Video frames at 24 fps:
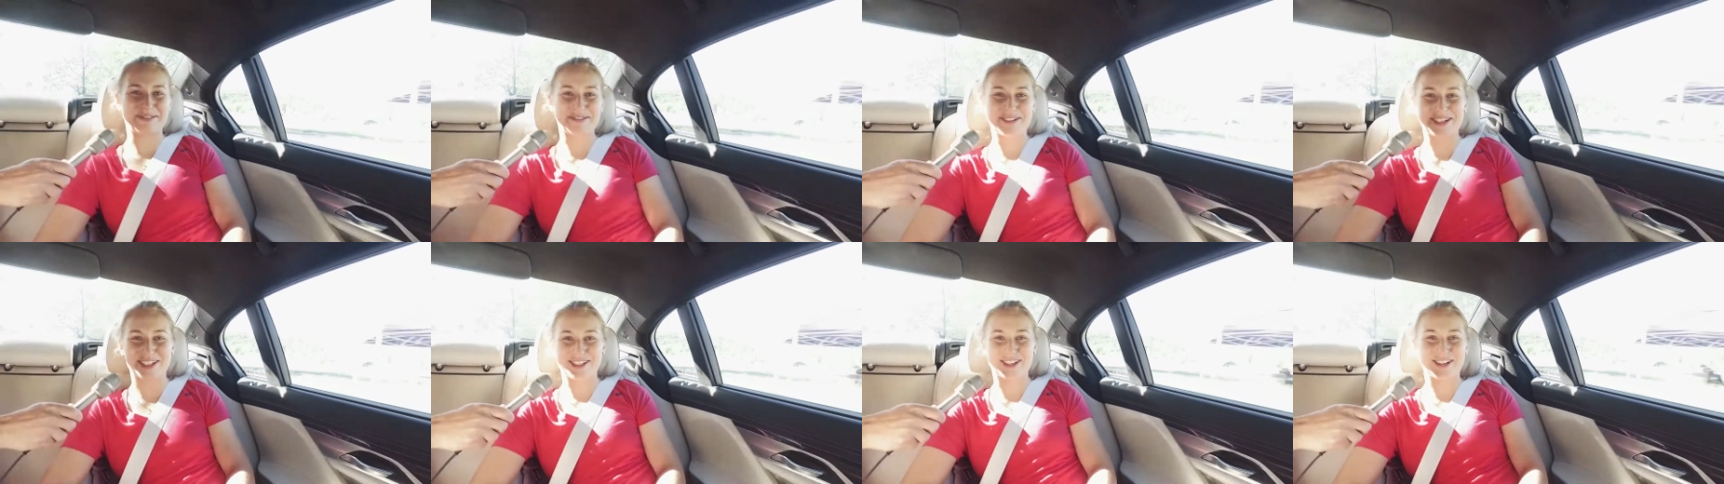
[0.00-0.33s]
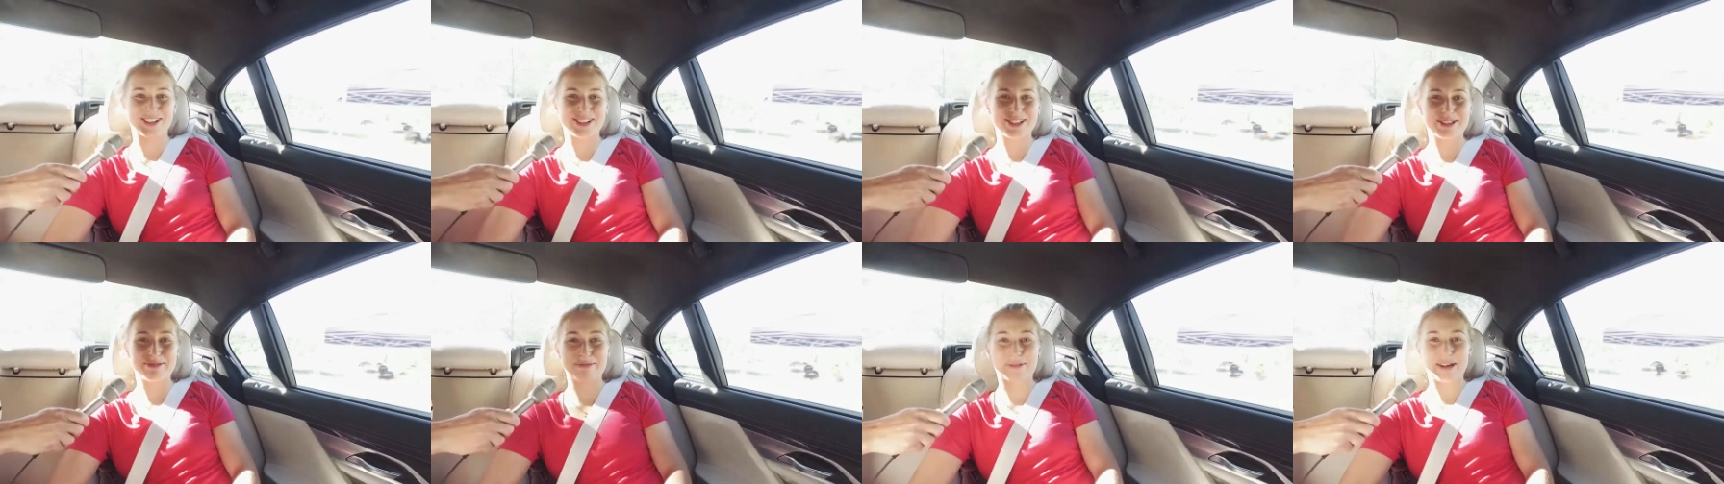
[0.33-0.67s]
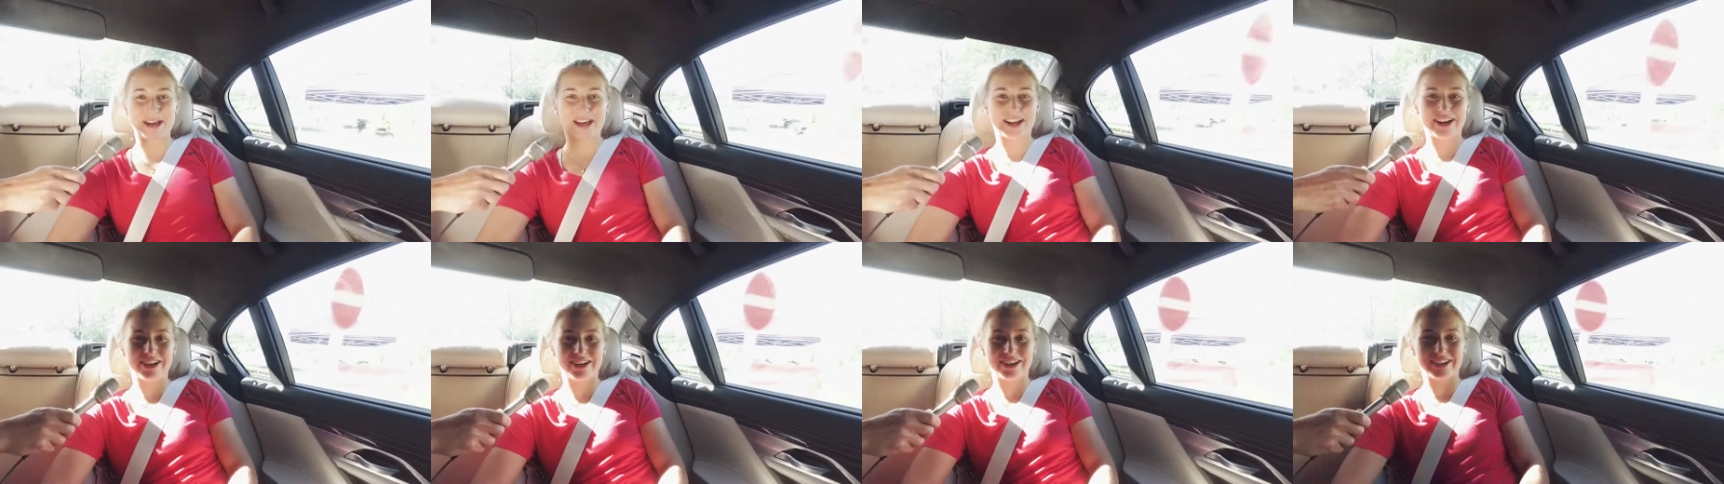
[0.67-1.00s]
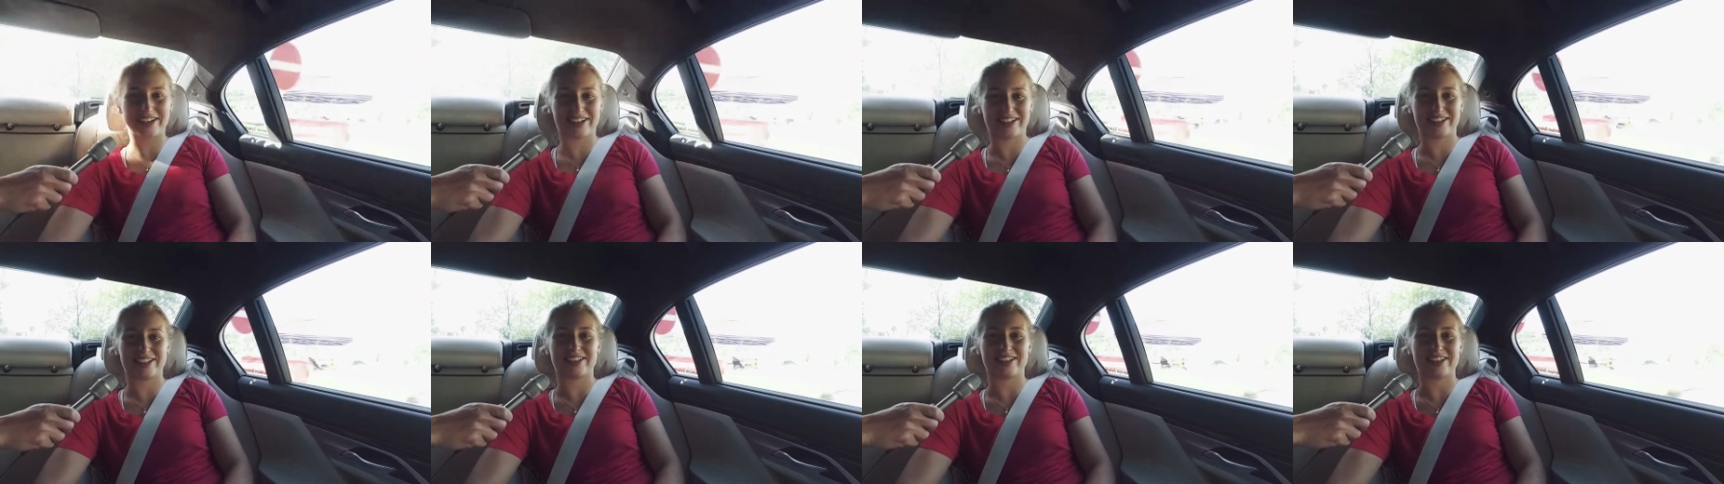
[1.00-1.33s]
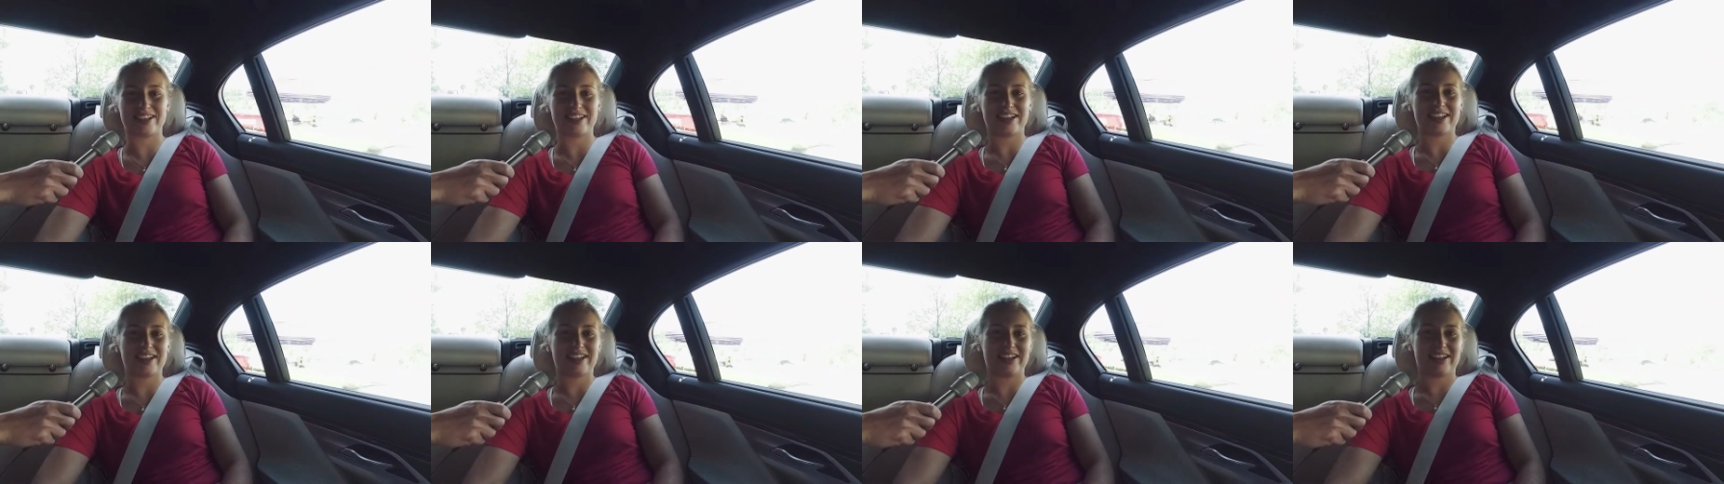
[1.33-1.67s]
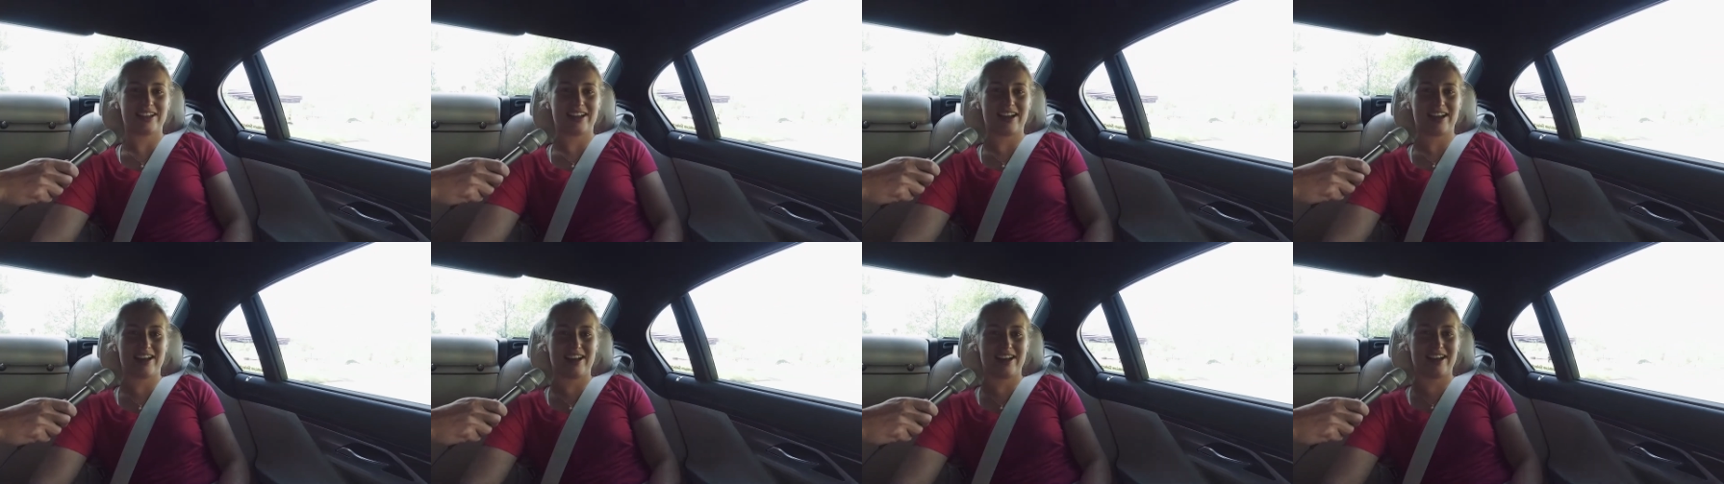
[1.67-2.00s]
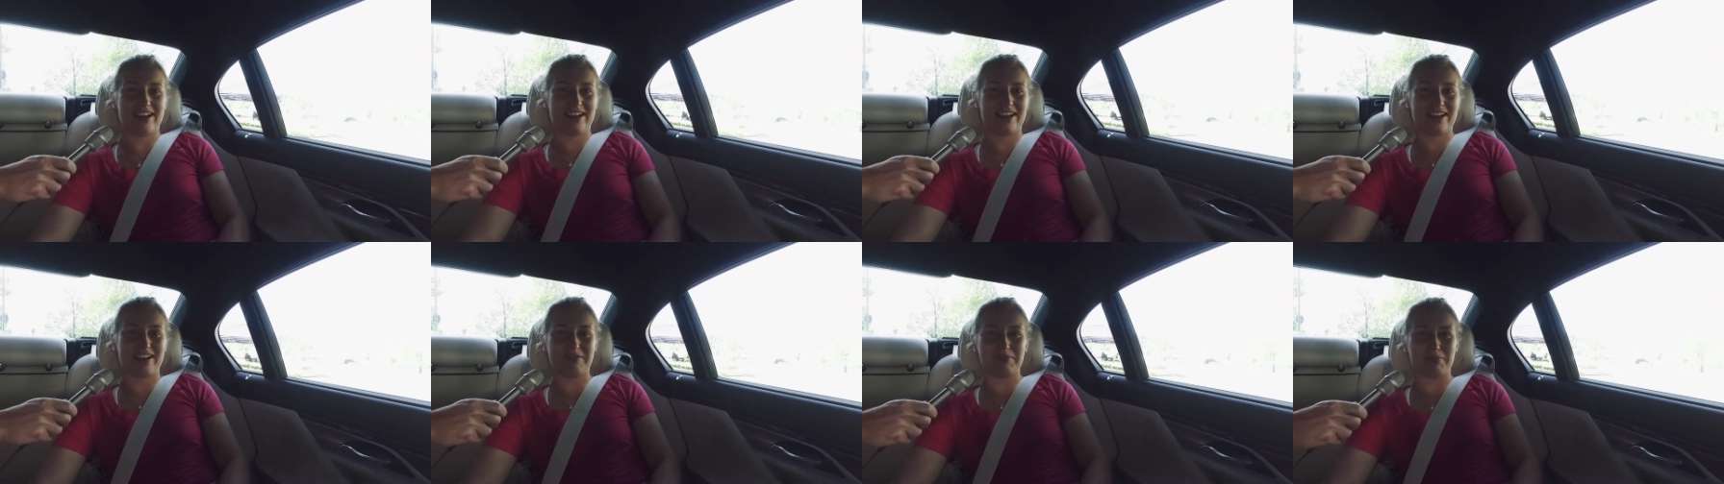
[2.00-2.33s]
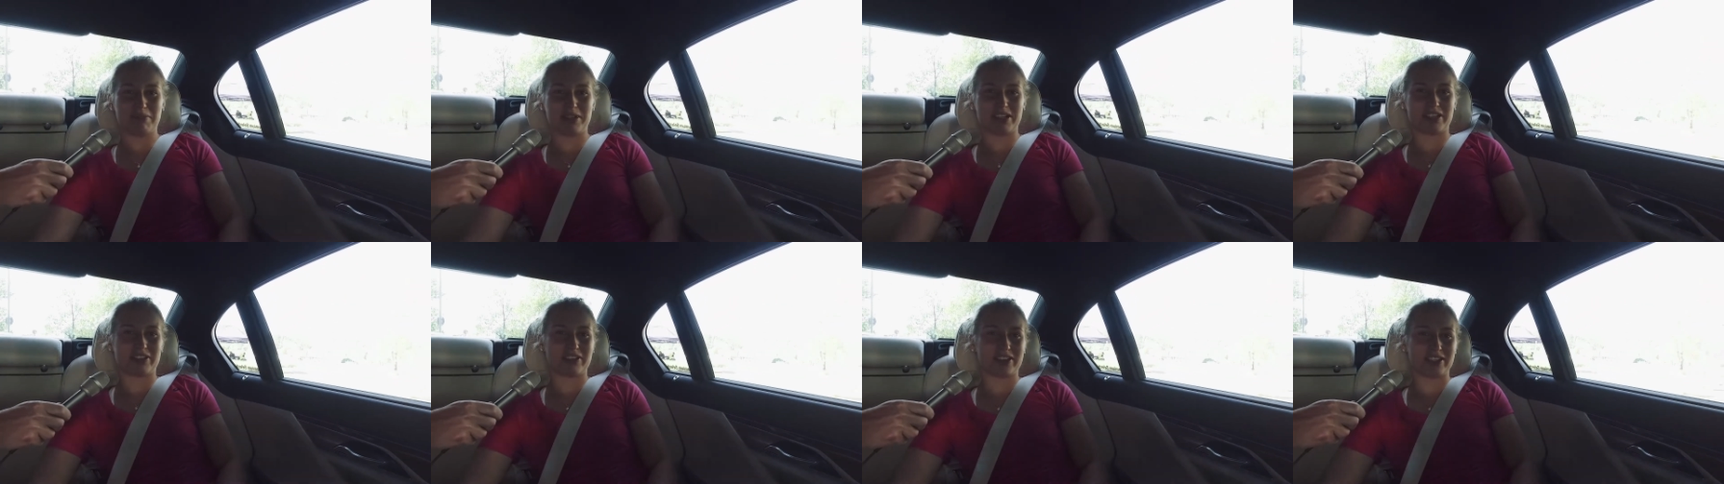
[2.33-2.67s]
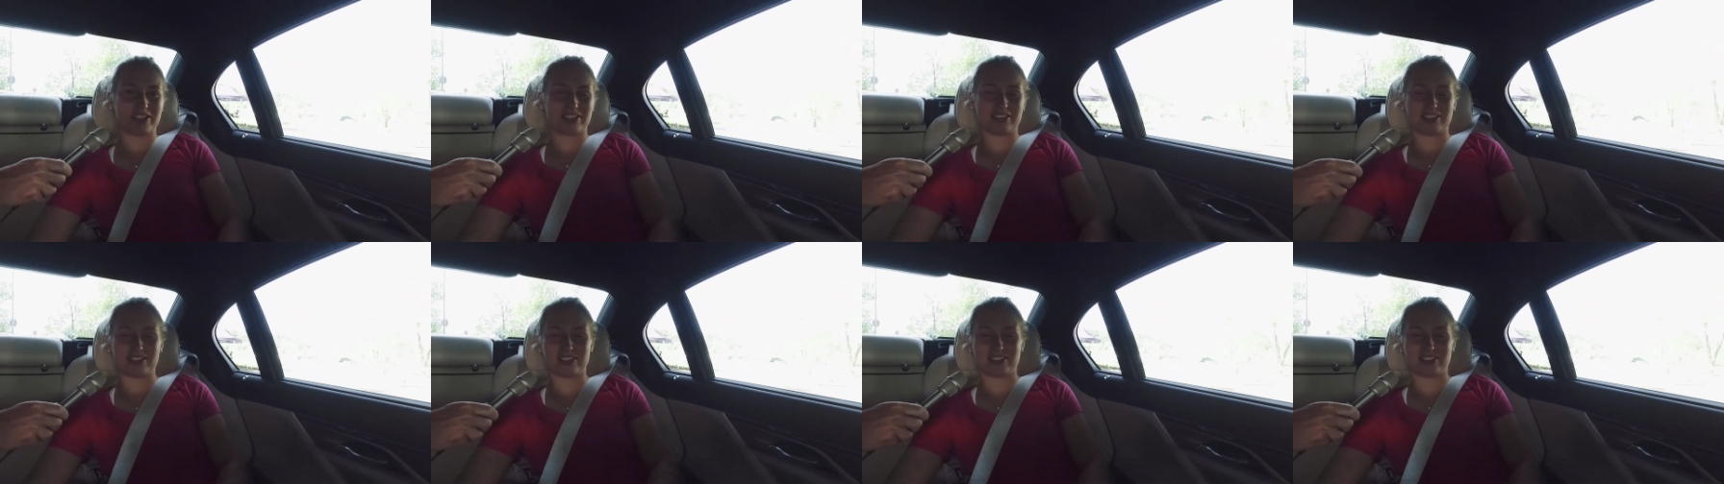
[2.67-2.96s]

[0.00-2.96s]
results better because uh, um, my Grand,